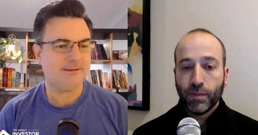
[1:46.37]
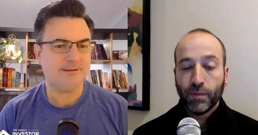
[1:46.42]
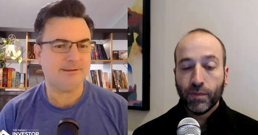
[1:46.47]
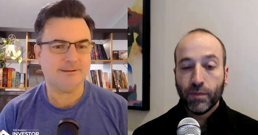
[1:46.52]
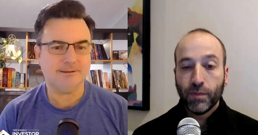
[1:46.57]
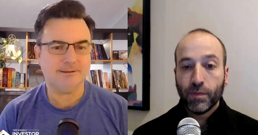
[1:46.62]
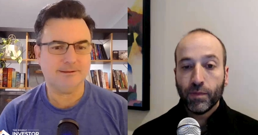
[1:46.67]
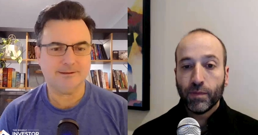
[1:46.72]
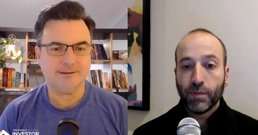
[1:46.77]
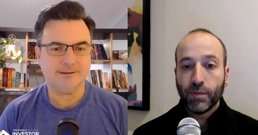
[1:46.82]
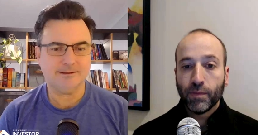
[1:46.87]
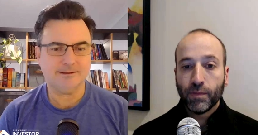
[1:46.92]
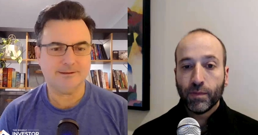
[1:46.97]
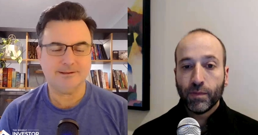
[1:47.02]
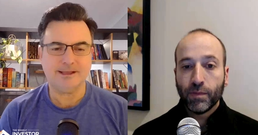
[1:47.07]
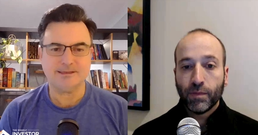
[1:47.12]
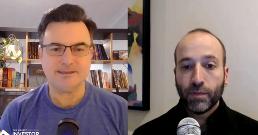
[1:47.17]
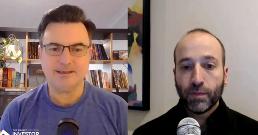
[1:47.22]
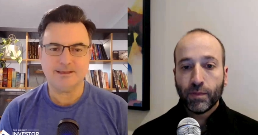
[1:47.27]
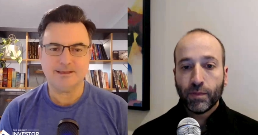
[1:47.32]
Speaker 1: uh,
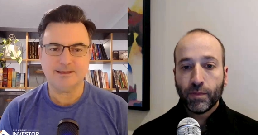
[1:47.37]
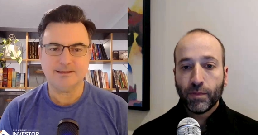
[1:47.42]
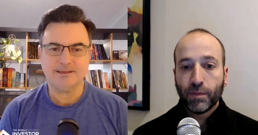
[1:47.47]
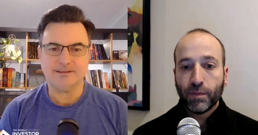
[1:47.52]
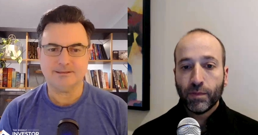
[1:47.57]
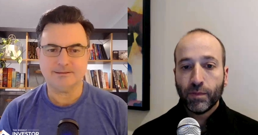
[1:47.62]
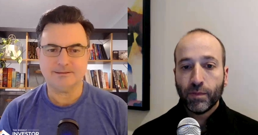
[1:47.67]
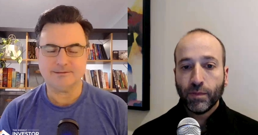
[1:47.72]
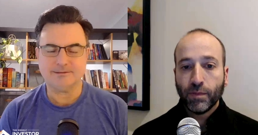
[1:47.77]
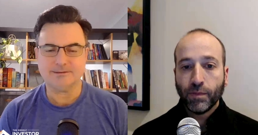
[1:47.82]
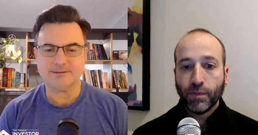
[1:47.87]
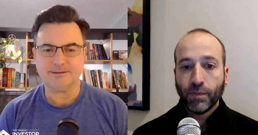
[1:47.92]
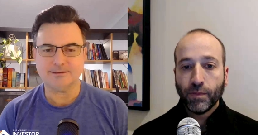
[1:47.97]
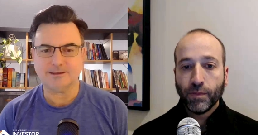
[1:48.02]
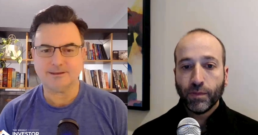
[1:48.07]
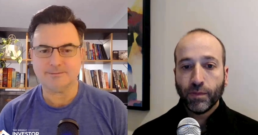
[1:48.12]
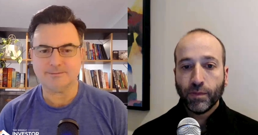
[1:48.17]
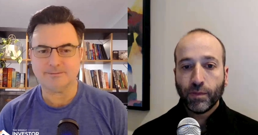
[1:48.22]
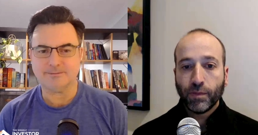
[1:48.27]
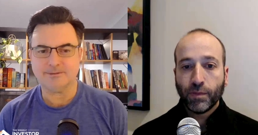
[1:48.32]
glad to hear that
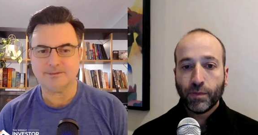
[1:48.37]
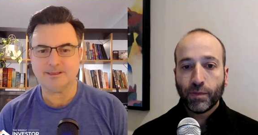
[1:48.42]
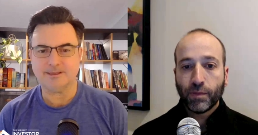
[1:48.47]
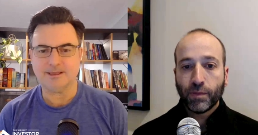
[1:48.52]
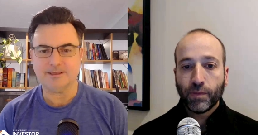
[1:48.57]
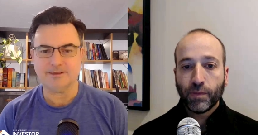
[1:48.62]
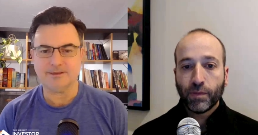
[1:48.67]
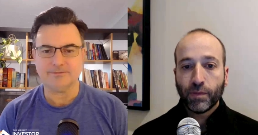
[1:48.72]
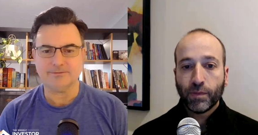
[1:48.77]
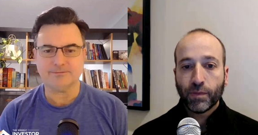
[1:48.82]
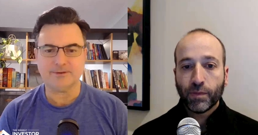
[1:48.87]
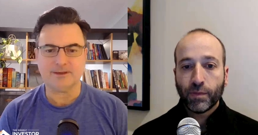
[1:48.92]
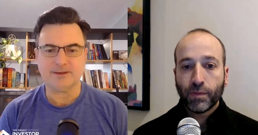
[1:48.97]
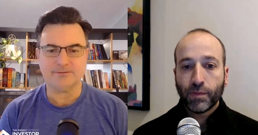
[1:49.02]
um, they're